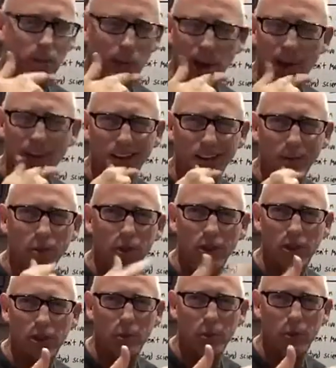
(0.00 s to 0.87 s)
but
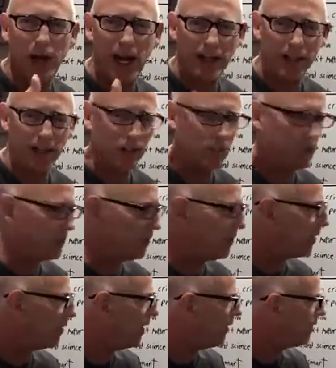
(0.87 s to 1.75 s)
with a little practice,
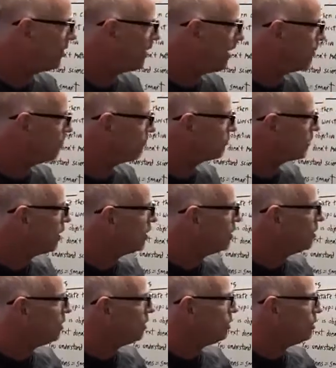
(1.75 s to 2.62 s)
you can get that.
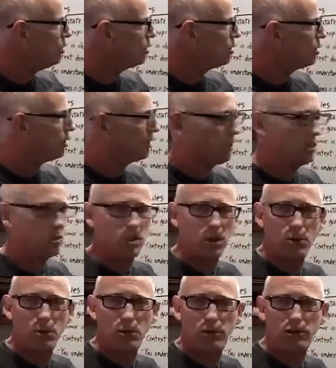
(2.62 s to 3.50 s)
You should
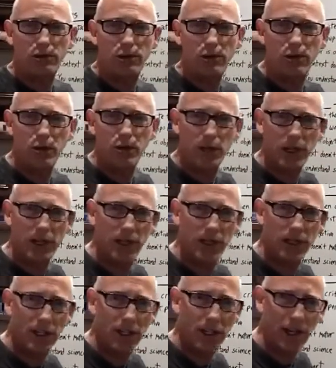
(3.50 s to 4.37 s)
also refer to
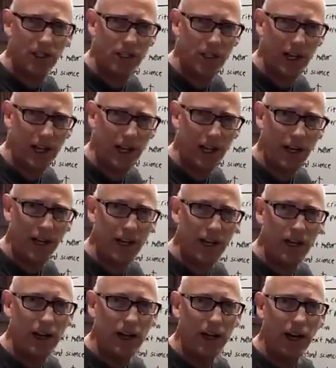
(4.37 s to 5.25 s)
anything I say
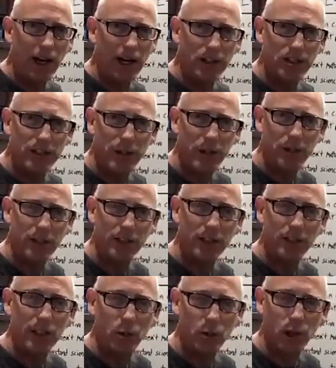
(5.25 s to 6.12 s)
as
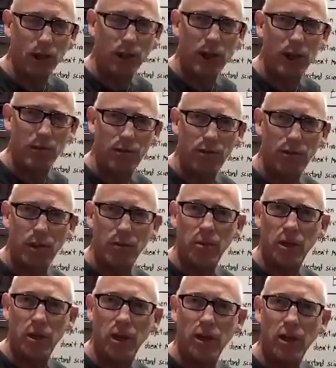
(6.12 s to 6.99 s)
something that would come
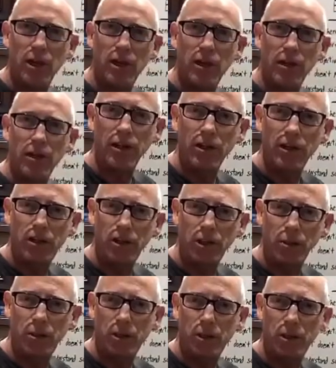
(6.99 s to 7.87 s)
from
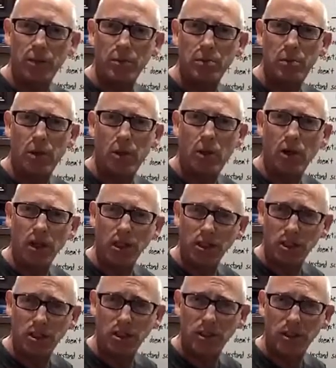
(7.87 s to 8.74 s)
Dilbert's
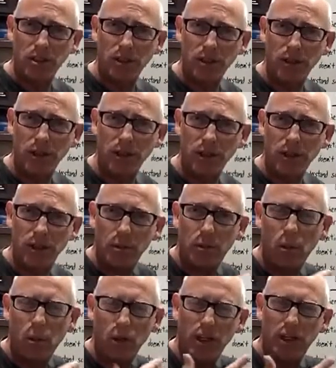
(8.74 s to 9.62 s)
boss,
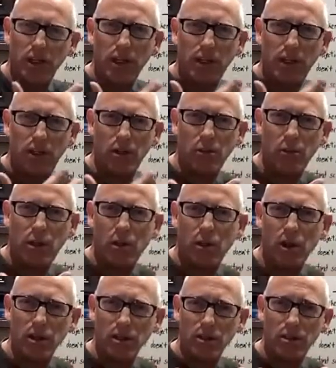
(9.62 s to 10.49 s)
the pointy-haired
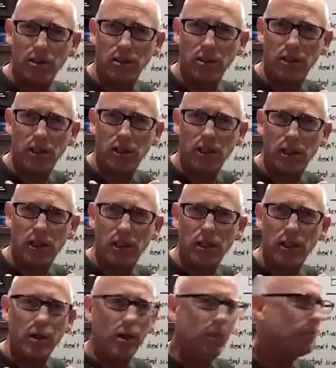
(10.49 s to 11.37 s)
boss.
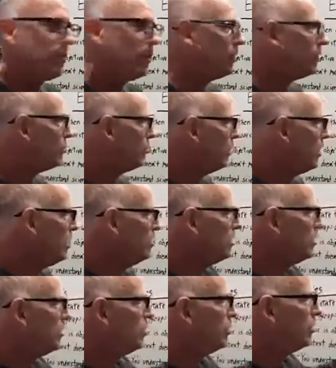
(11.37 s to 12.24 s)
The
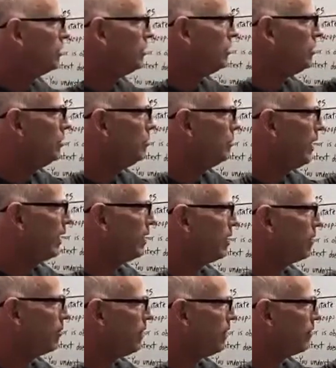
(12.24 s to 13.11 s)
reason you would
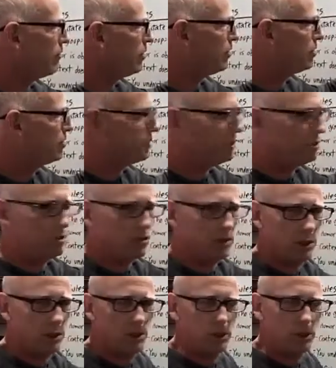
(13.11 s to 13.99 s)
make a reference to
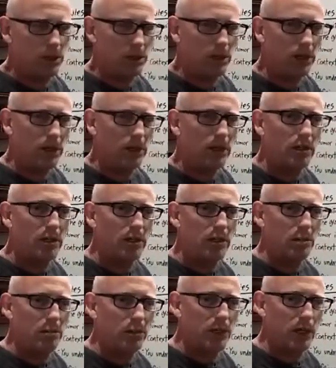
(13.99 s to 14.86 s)
Dilbert
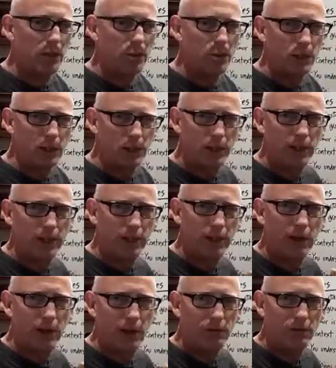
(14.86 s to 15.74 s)
being
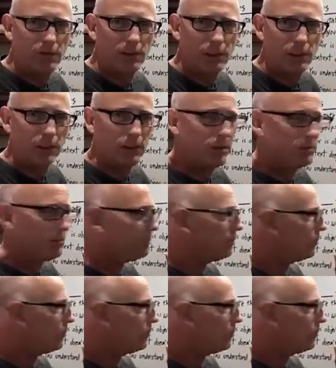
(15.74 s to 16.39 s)
really Garfield,